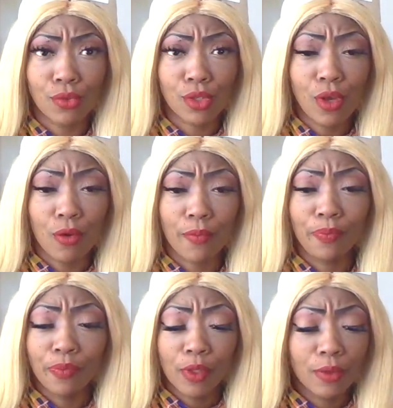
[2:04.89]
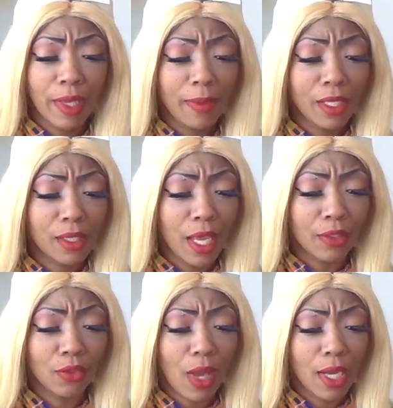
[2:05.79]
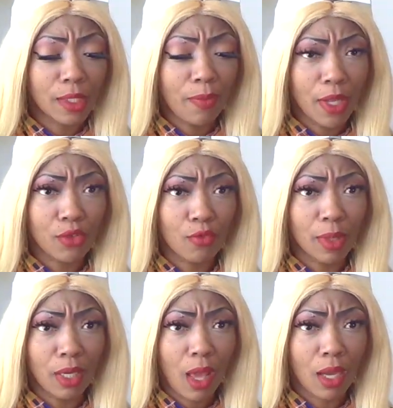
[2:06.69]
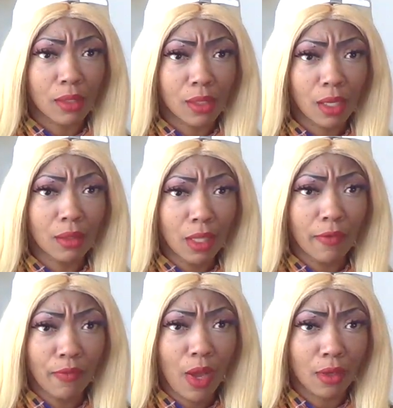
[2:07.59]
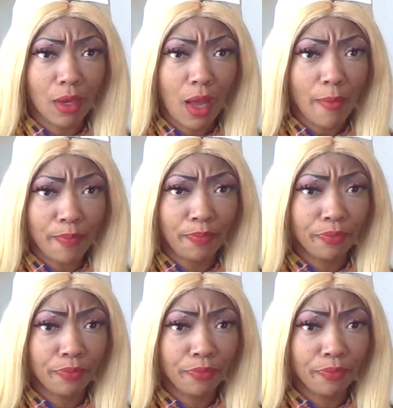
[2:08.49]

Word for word: So, with that being said, you guys better be lighting the fuck up.